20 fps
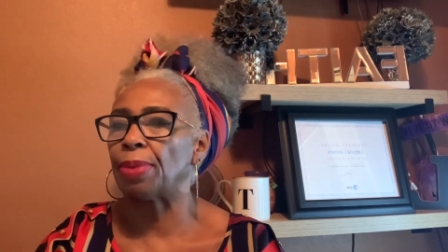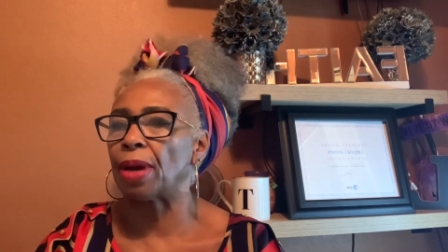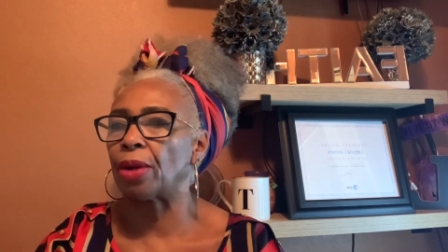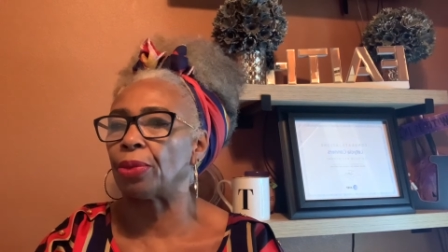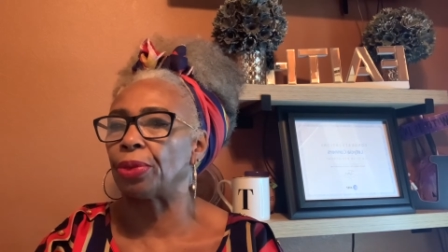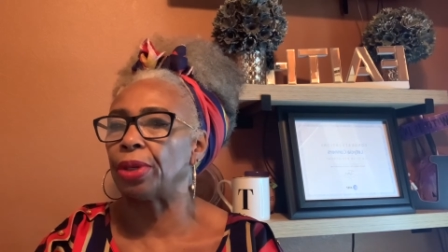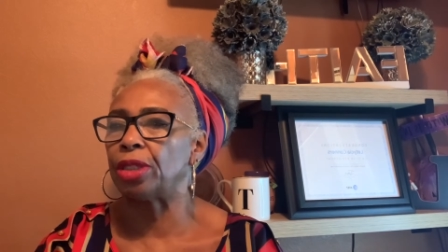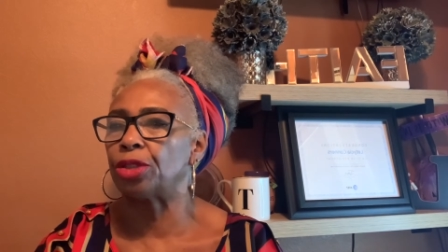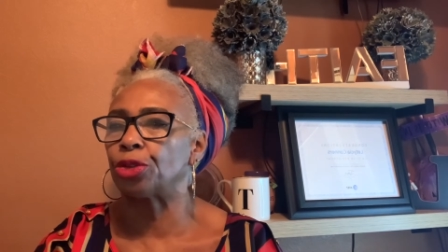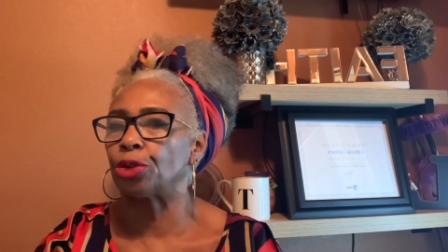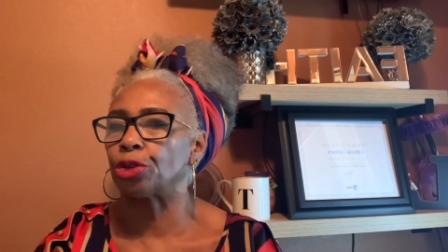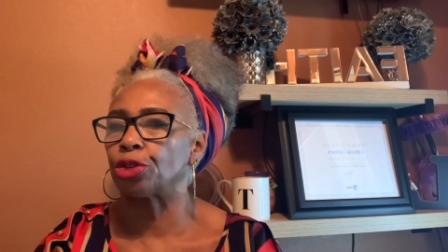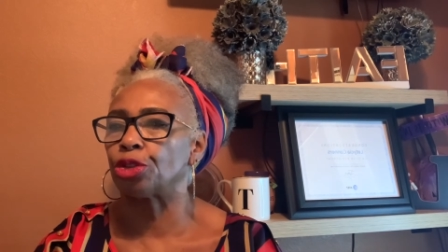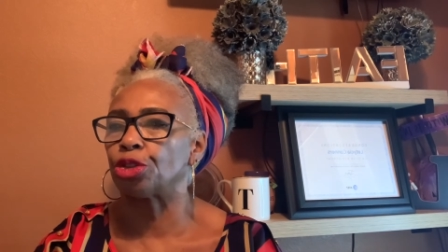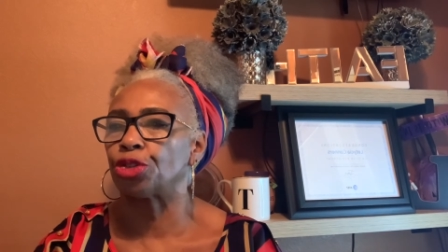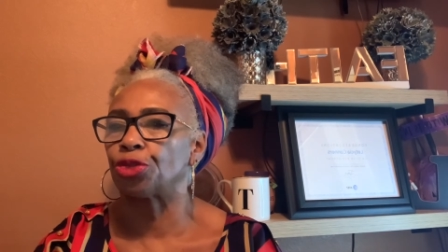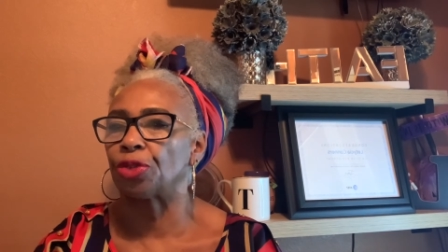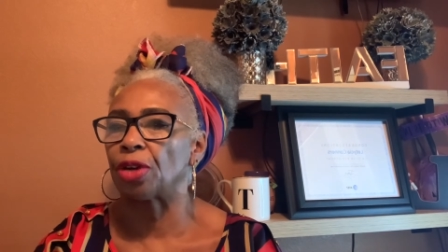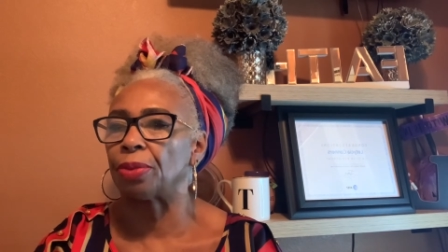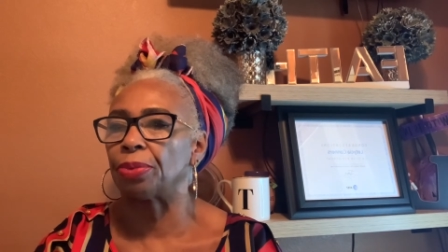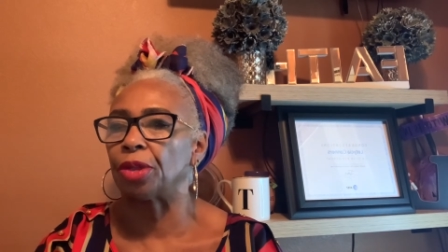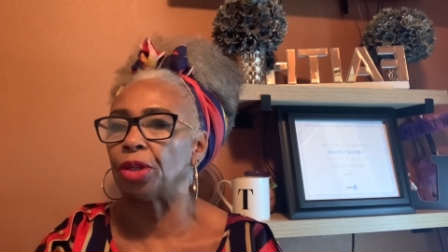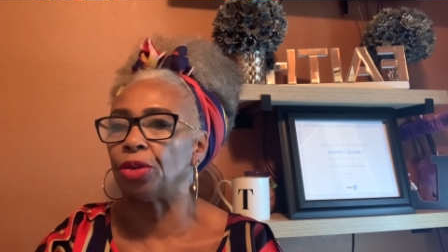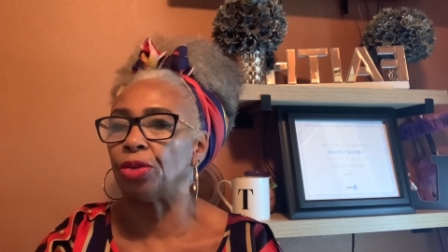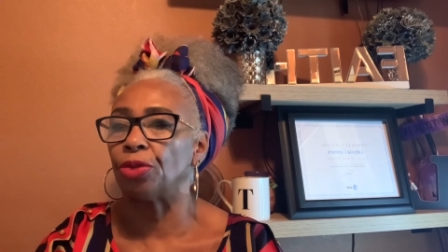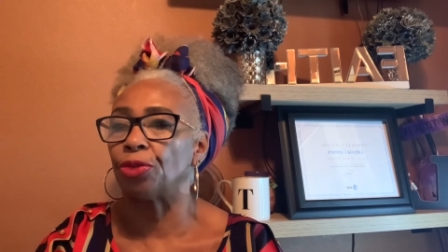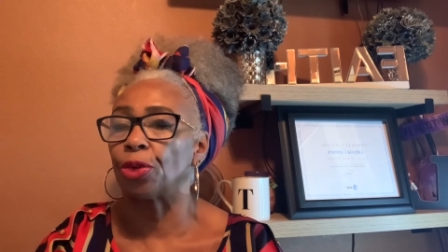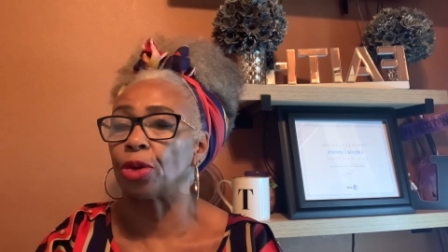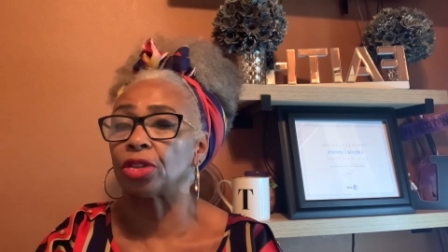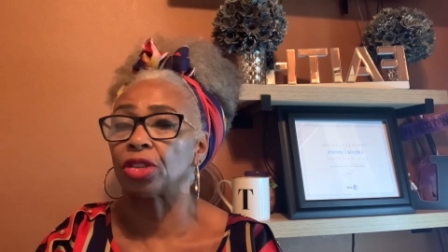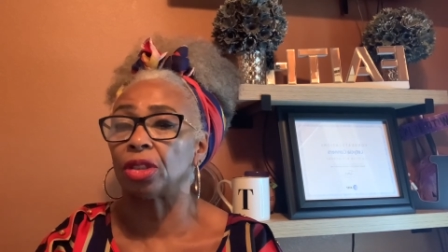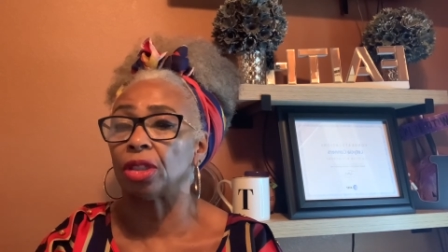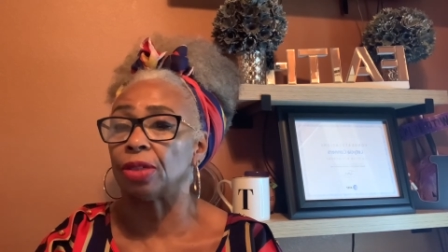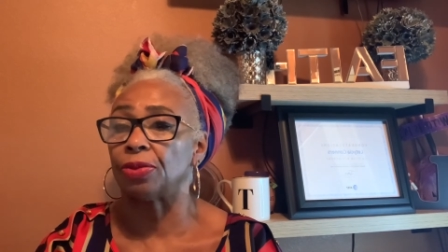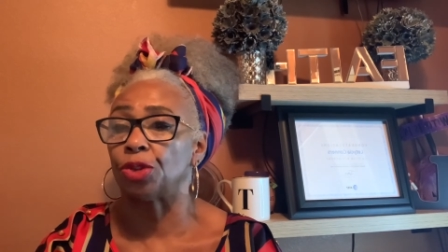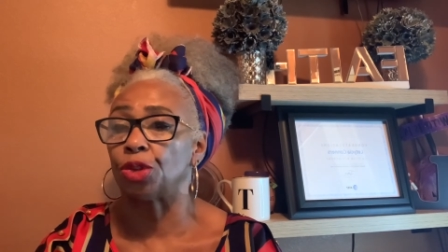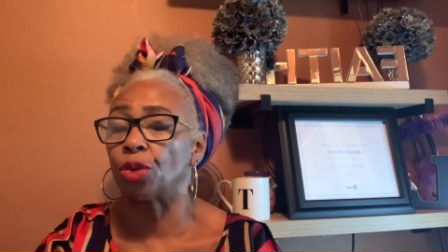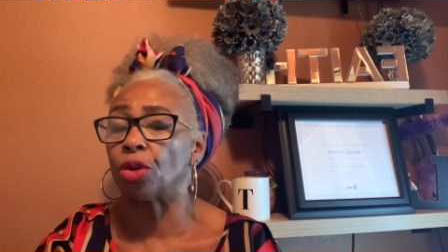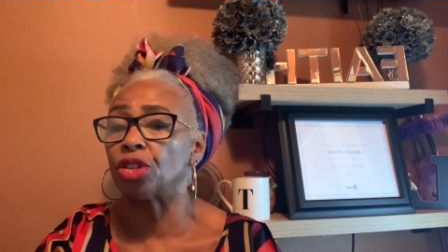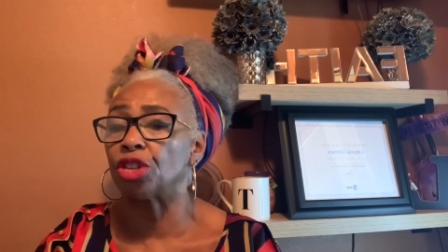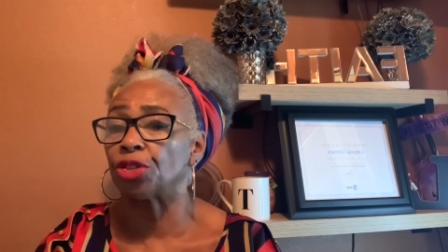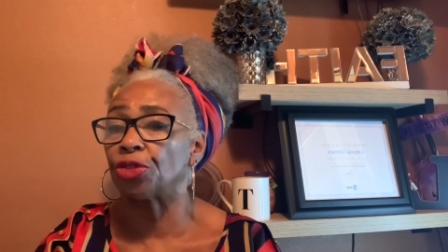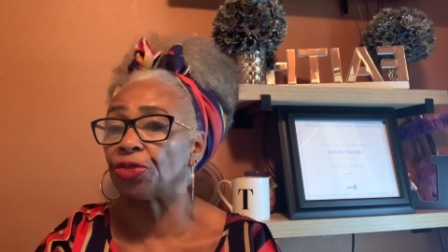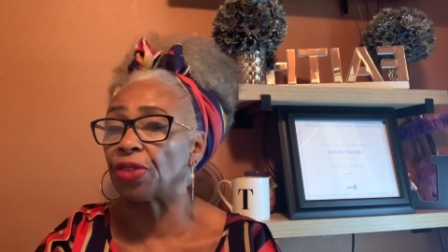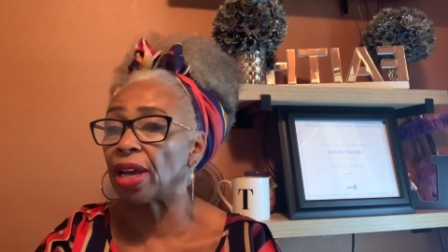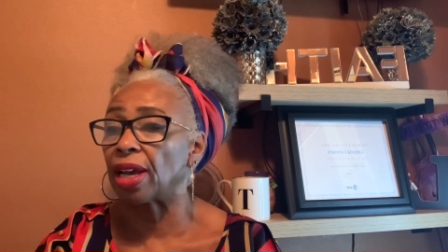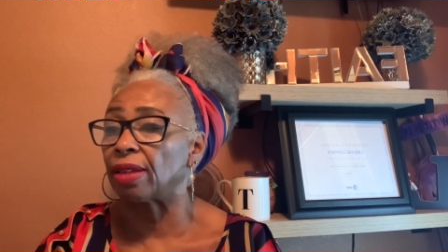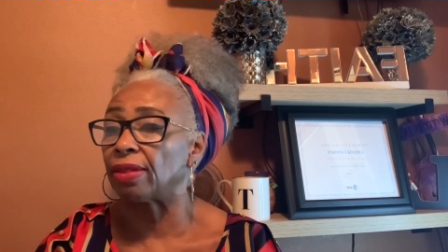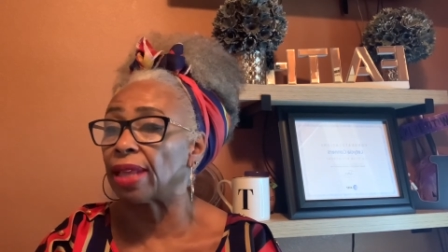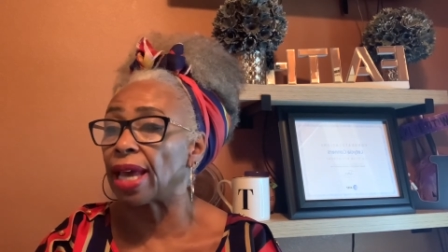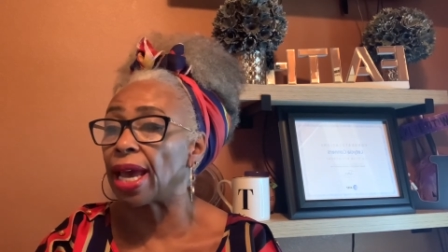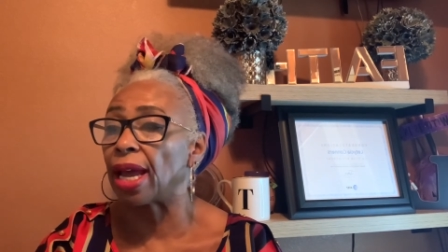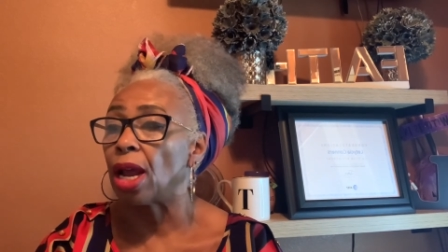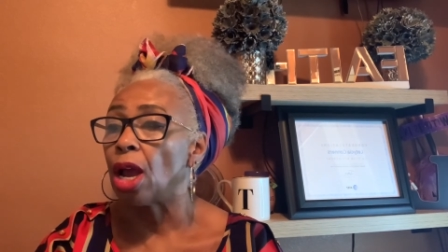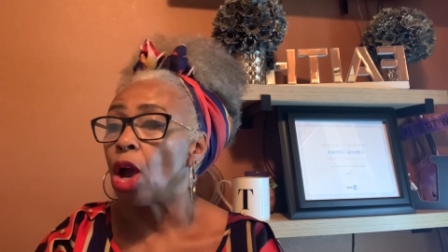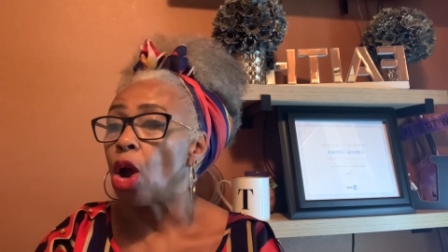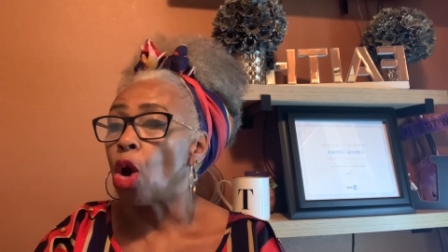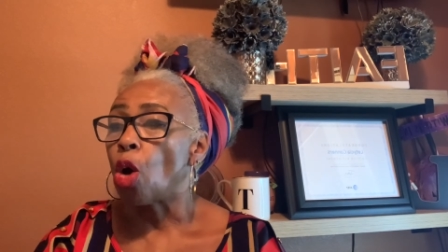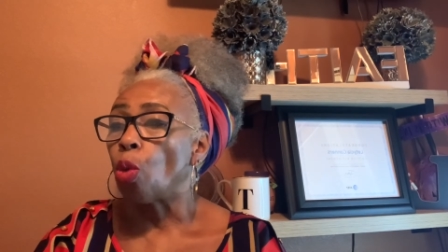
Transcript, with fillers: by researchers from the University of Georgia found that